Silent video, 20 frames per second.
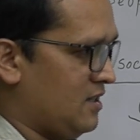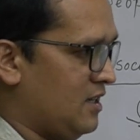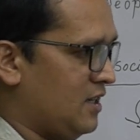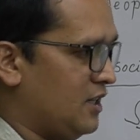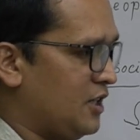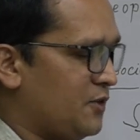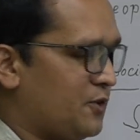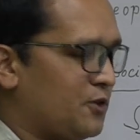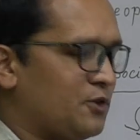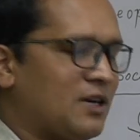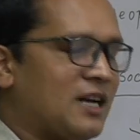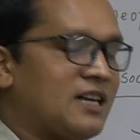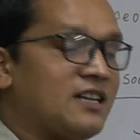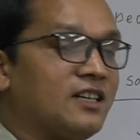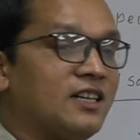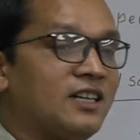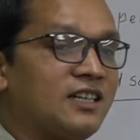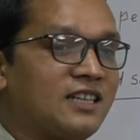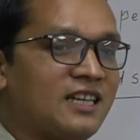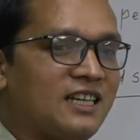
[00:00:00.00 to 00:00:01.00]
If you are
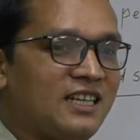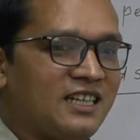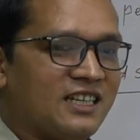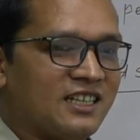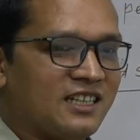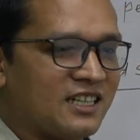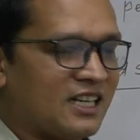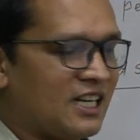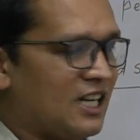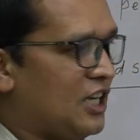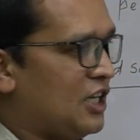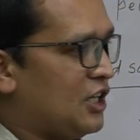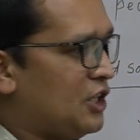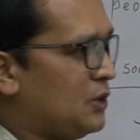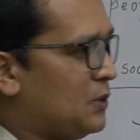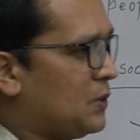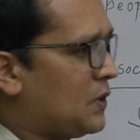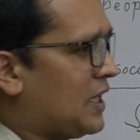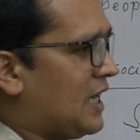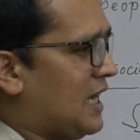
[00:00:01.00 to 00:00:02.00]
not clear,
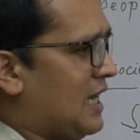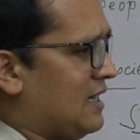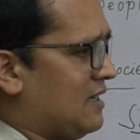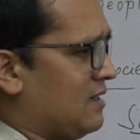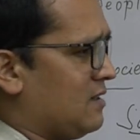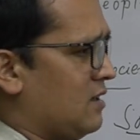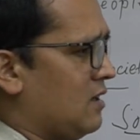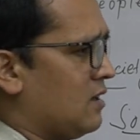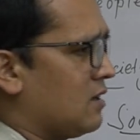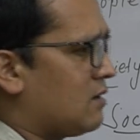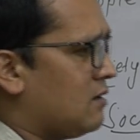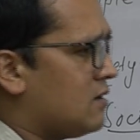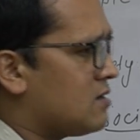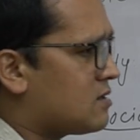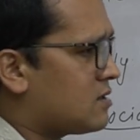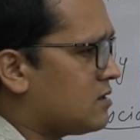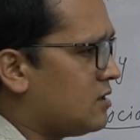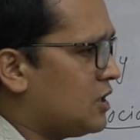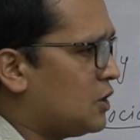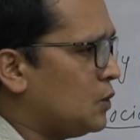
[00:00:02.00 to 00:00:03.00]
you can
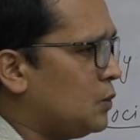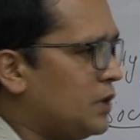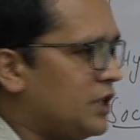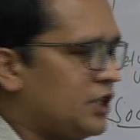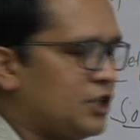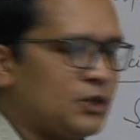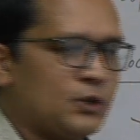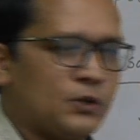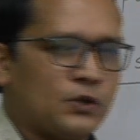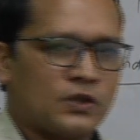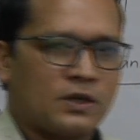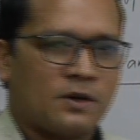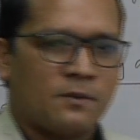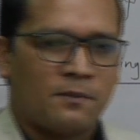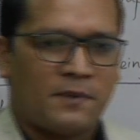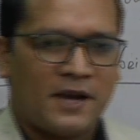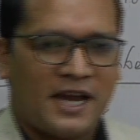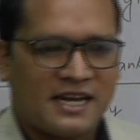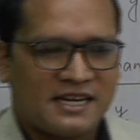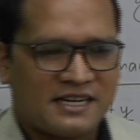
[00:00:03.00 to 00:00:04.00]
consult with your
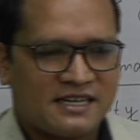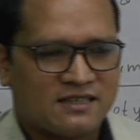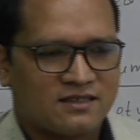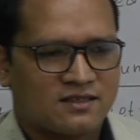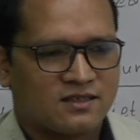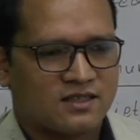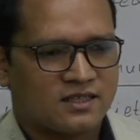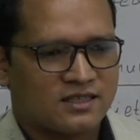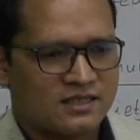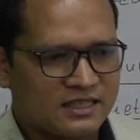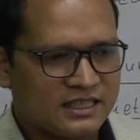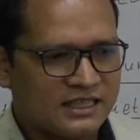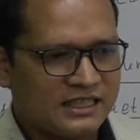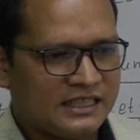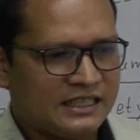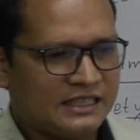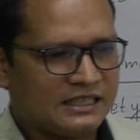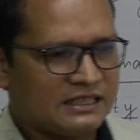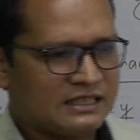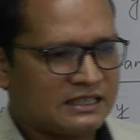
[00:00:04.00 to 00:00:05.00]
parents,
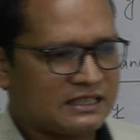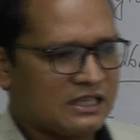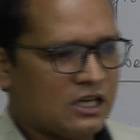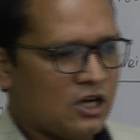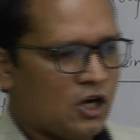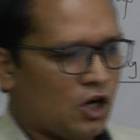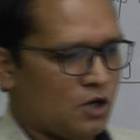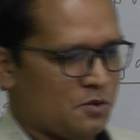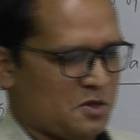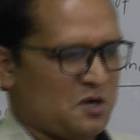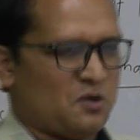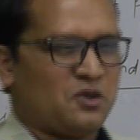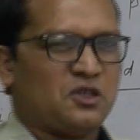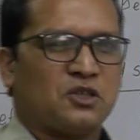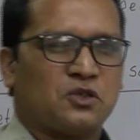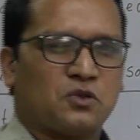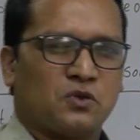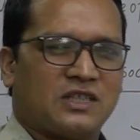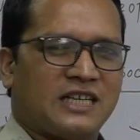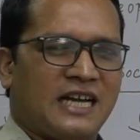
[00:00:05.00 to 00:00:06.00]
seniors about the
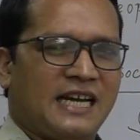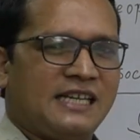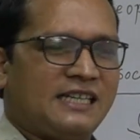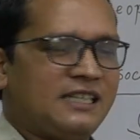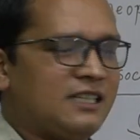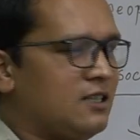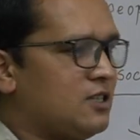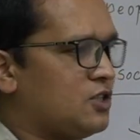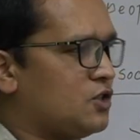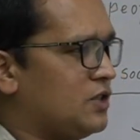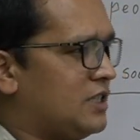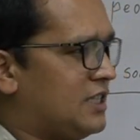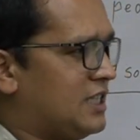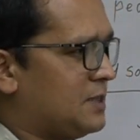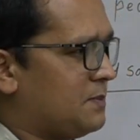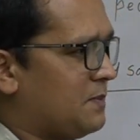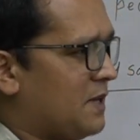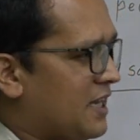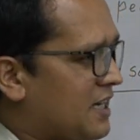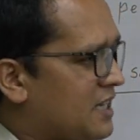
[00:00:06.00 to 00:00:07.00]
society also. It is
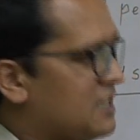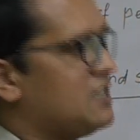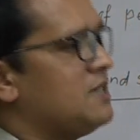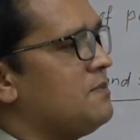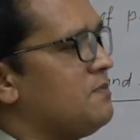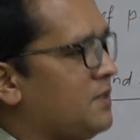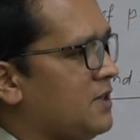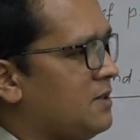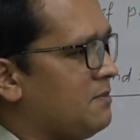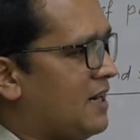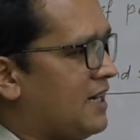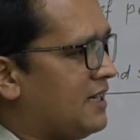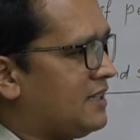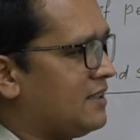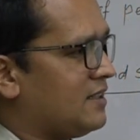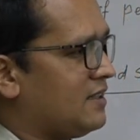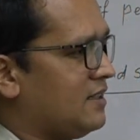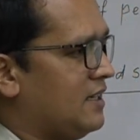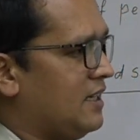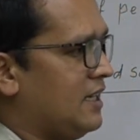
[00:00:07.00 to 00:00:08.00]
very simple matter.
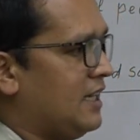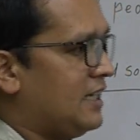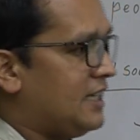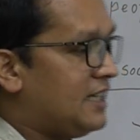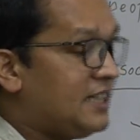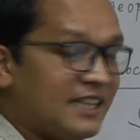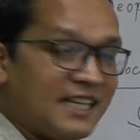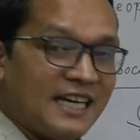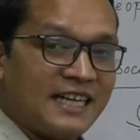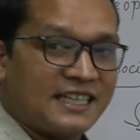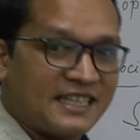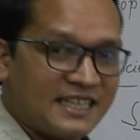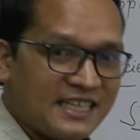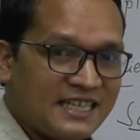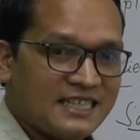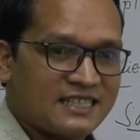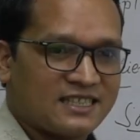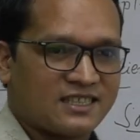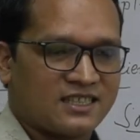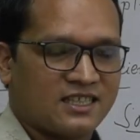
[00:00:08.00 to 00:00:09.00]
In that
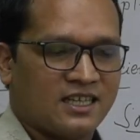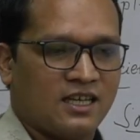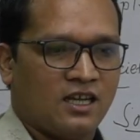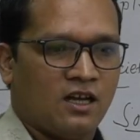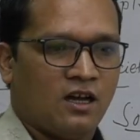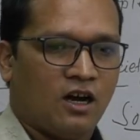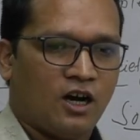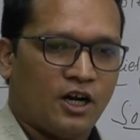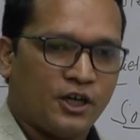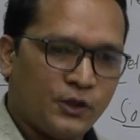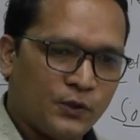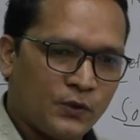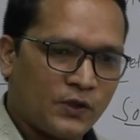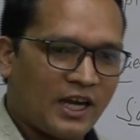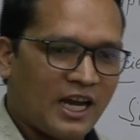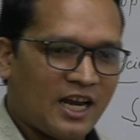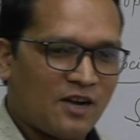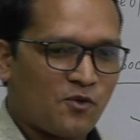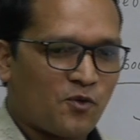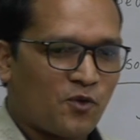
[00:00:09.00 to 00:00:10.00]
case, you
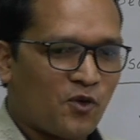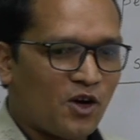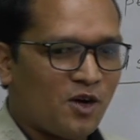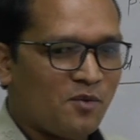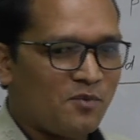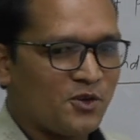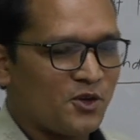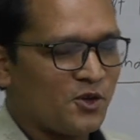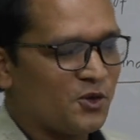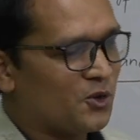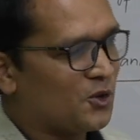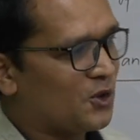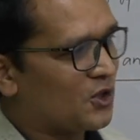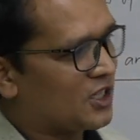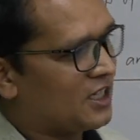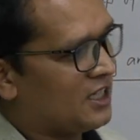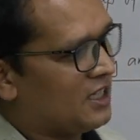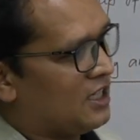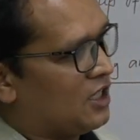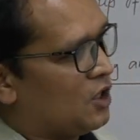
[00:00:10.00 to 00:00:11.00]
can form your
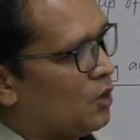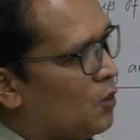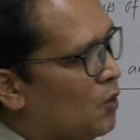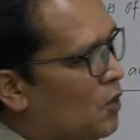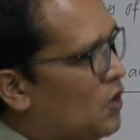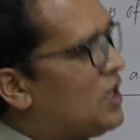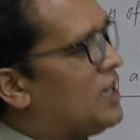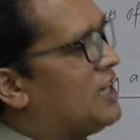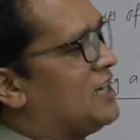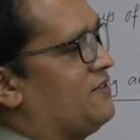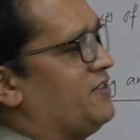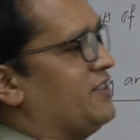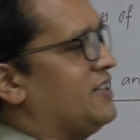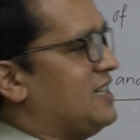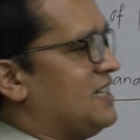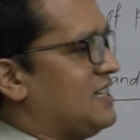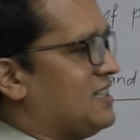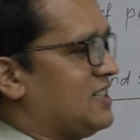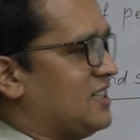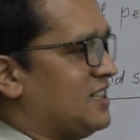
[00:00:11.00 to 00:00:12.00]
own
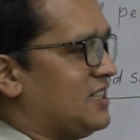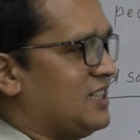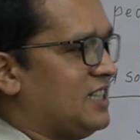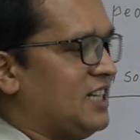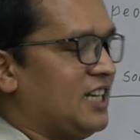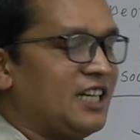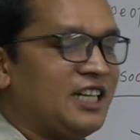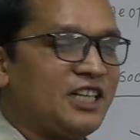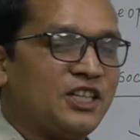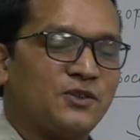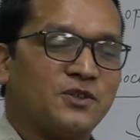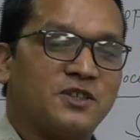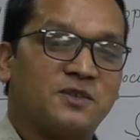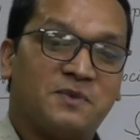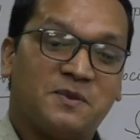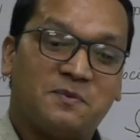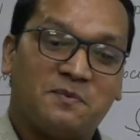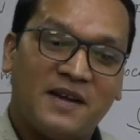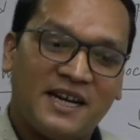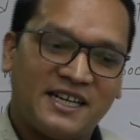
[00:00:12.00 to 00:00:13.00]
definition. It would
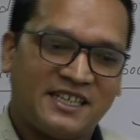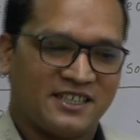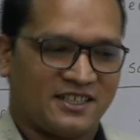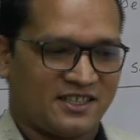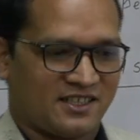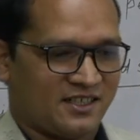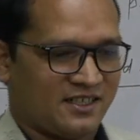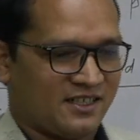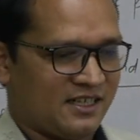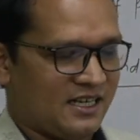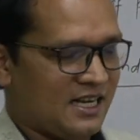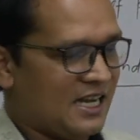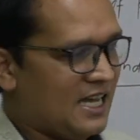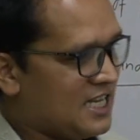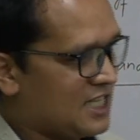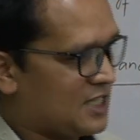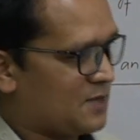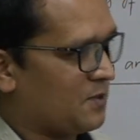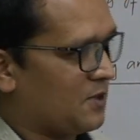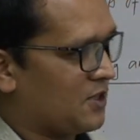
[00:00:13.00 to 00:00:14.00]
be better
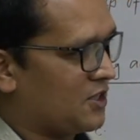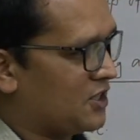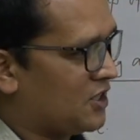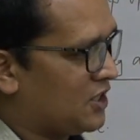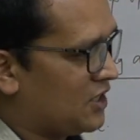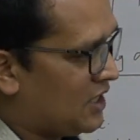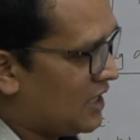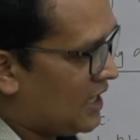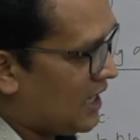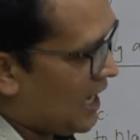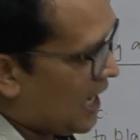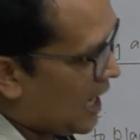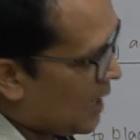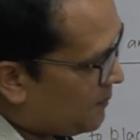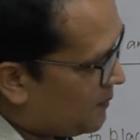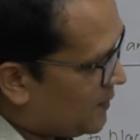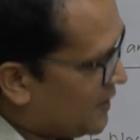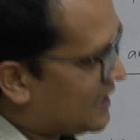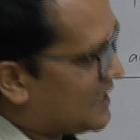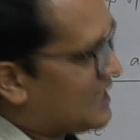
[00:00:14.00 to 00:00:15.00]
as per the
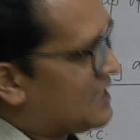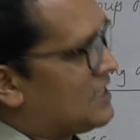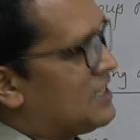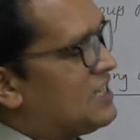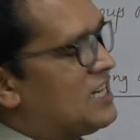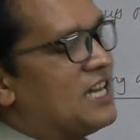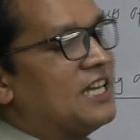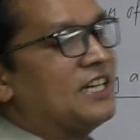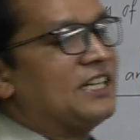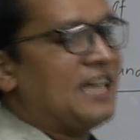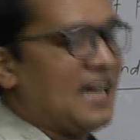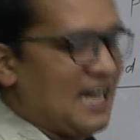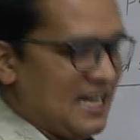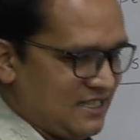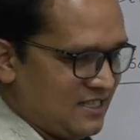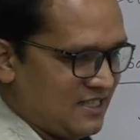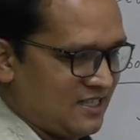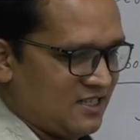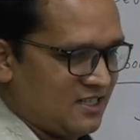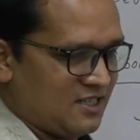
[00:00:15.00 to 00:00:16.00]
application
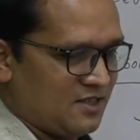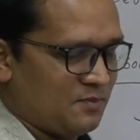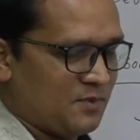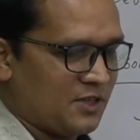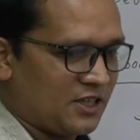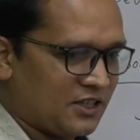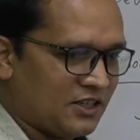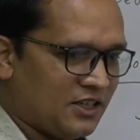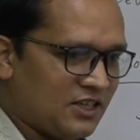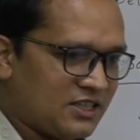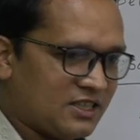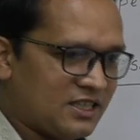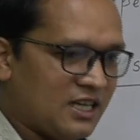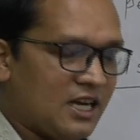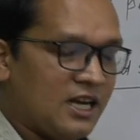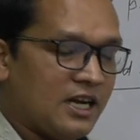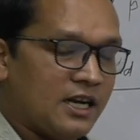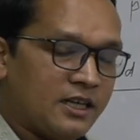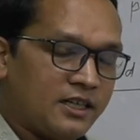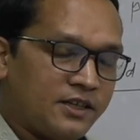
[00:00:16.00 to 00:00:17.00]
areas, because
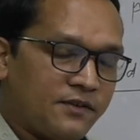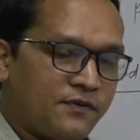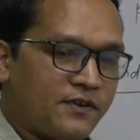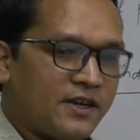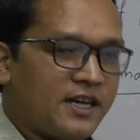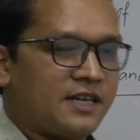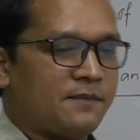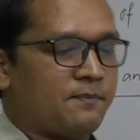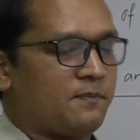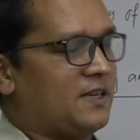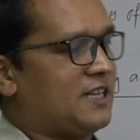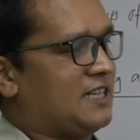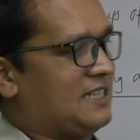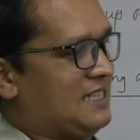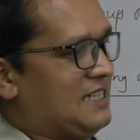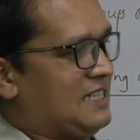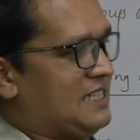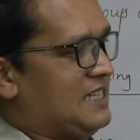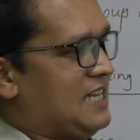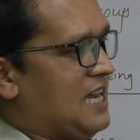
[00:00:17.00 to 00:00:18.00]
different
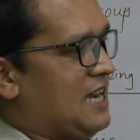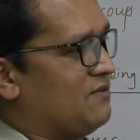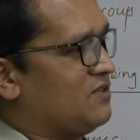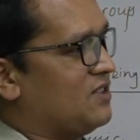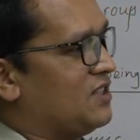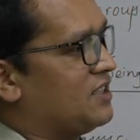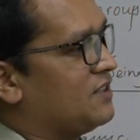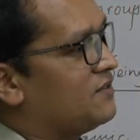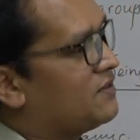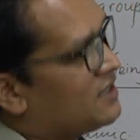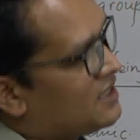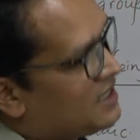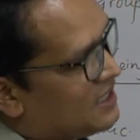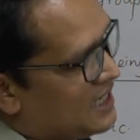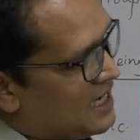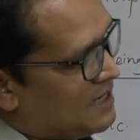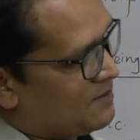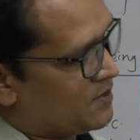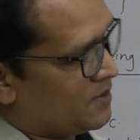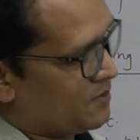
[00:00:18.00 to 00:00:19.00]
places have the different
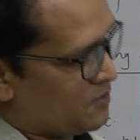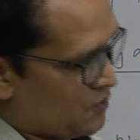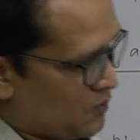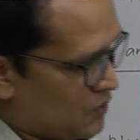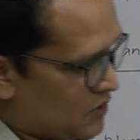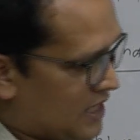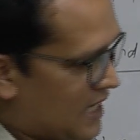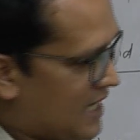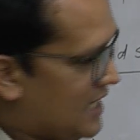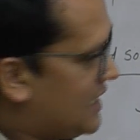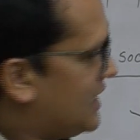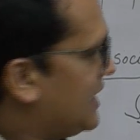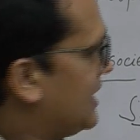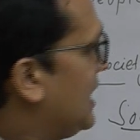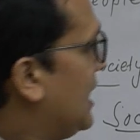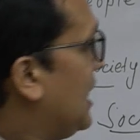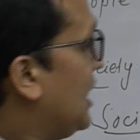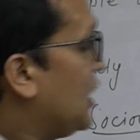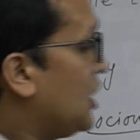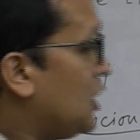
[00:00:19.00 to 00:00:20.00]
types of society,
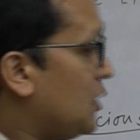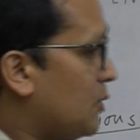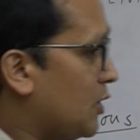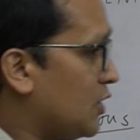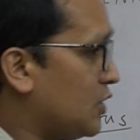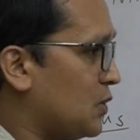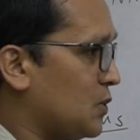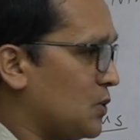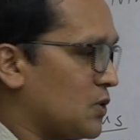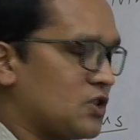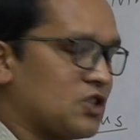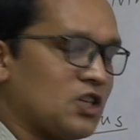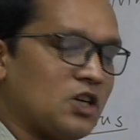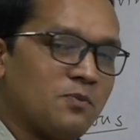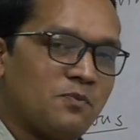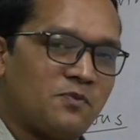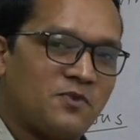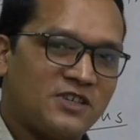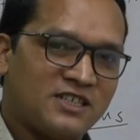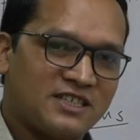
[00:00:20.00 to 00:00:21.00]
even though
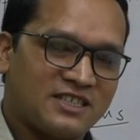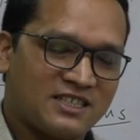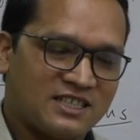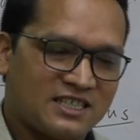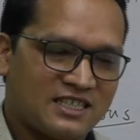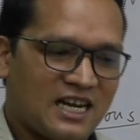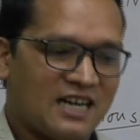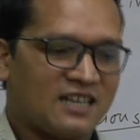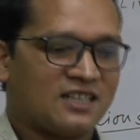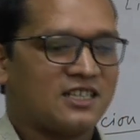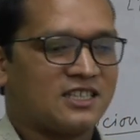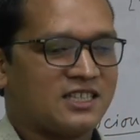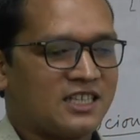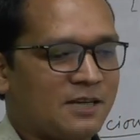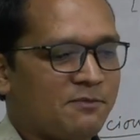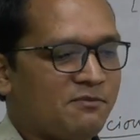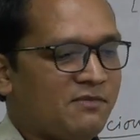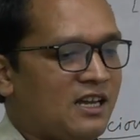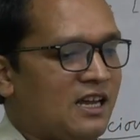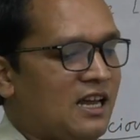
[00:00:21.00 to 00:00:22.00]
some features are the
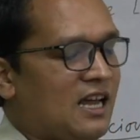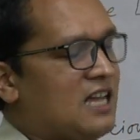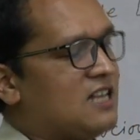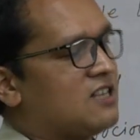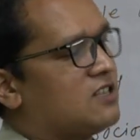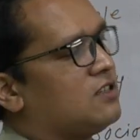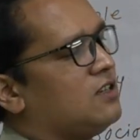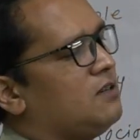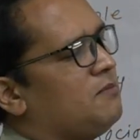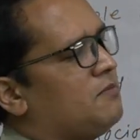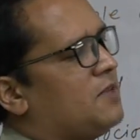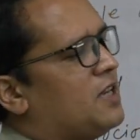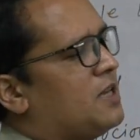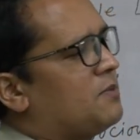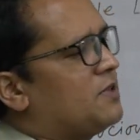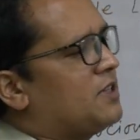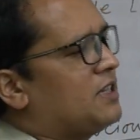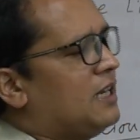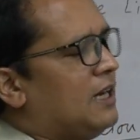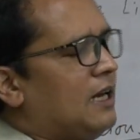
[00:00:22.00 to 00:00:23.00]
same and some may
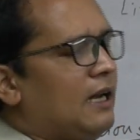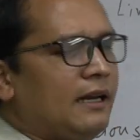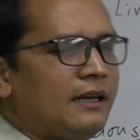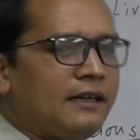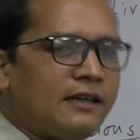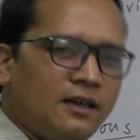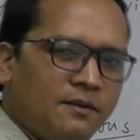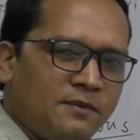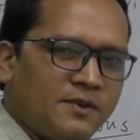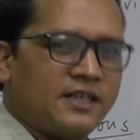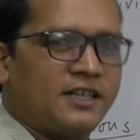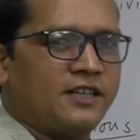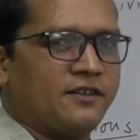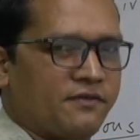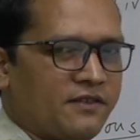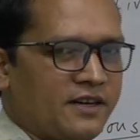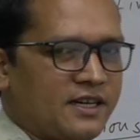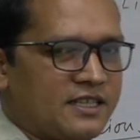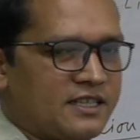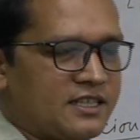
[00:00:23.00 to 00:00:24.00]
be little bit
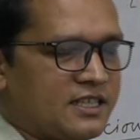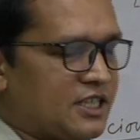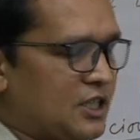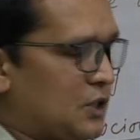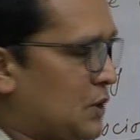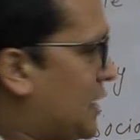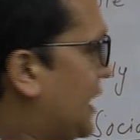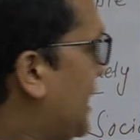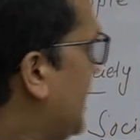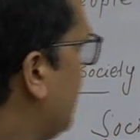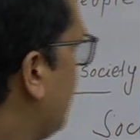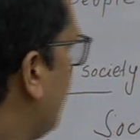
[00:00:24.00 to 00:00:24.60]
different. Okay.